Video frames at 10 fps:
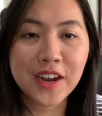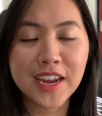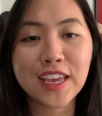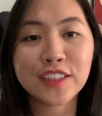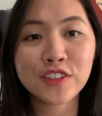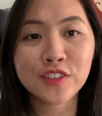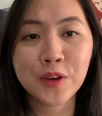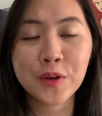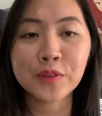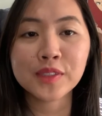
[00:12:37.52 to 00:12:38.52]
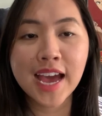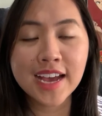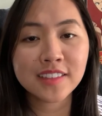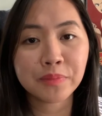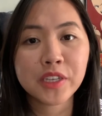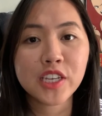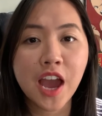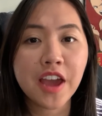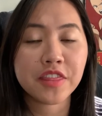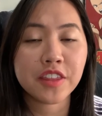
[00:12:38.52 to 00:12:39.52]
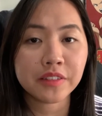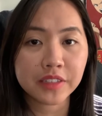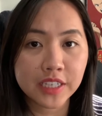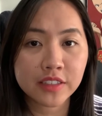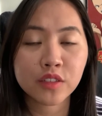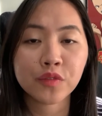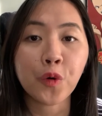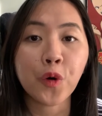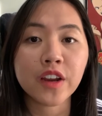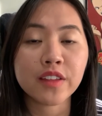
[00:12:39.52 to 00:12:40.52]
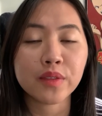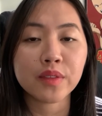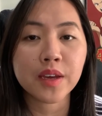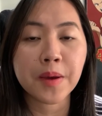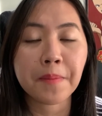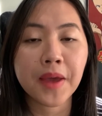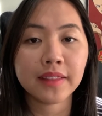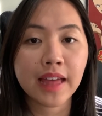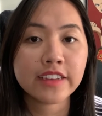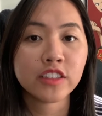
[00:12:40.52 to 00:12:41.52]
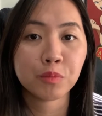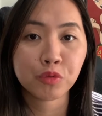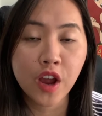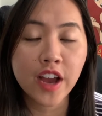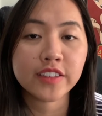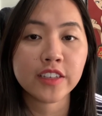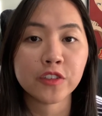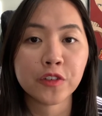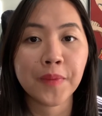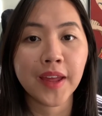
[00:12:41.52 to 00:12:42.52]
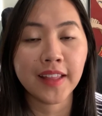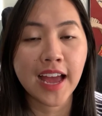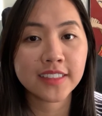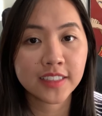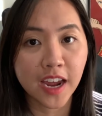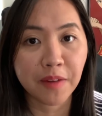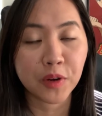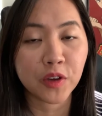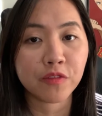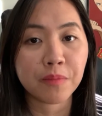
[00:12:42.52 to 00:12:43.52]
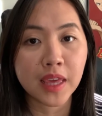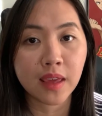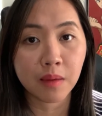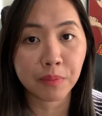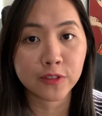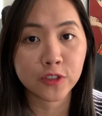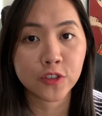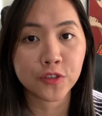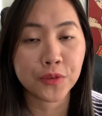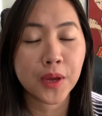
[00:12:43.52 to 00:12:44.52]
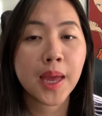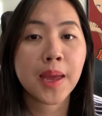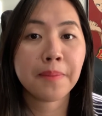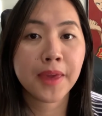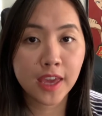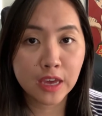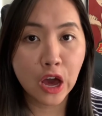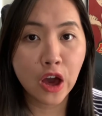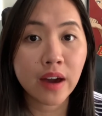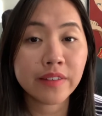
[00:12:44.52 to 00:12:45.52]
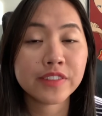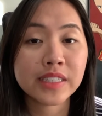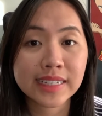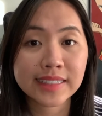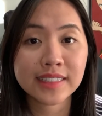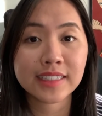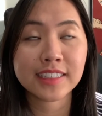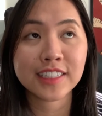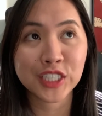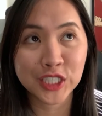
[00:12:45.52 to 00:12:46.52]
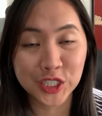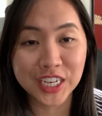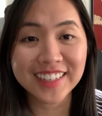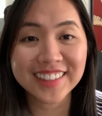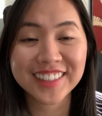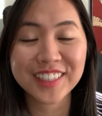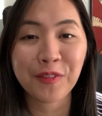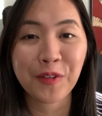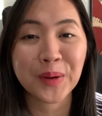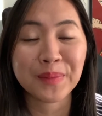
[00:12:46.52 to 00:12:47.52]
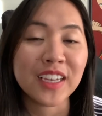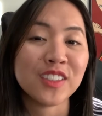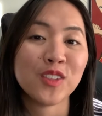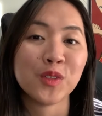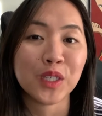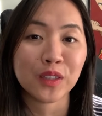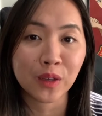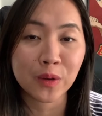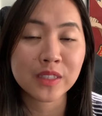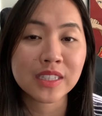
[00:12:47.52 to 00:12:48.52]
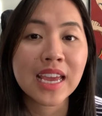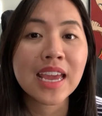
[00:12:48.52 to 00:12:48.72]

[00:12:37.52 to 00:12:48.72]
right, and so last but not the least, for my last process or my last step of being able to pay off 6 digits for my student loans